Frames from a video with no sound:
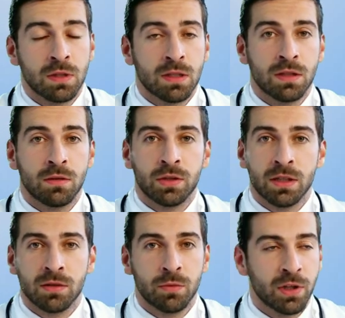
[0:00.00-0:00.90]

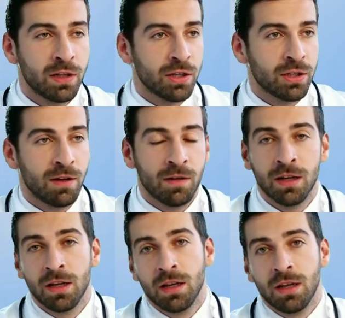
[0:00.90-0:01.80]
Inside your body,
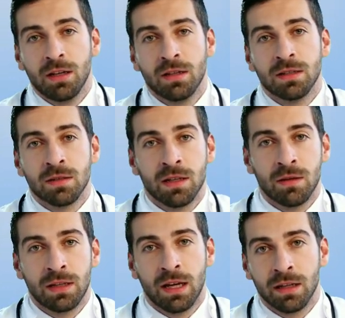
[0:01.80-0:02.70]
nitrates
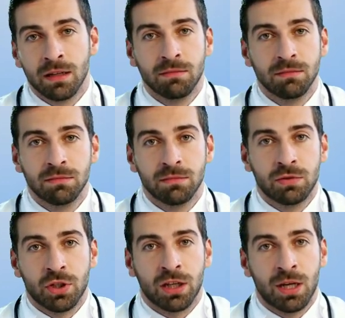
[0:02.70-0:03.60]
convert to
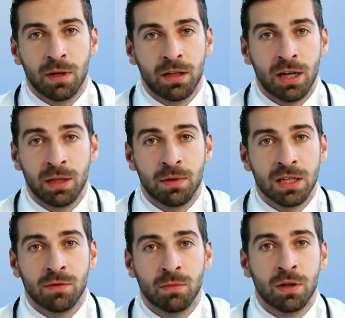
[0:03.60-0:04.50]
nitric oxide,
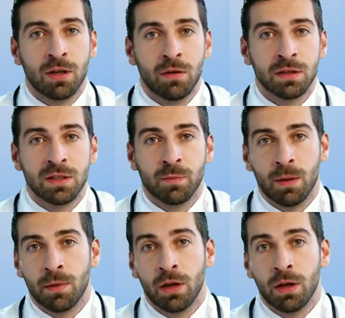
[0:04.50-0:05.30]
NO,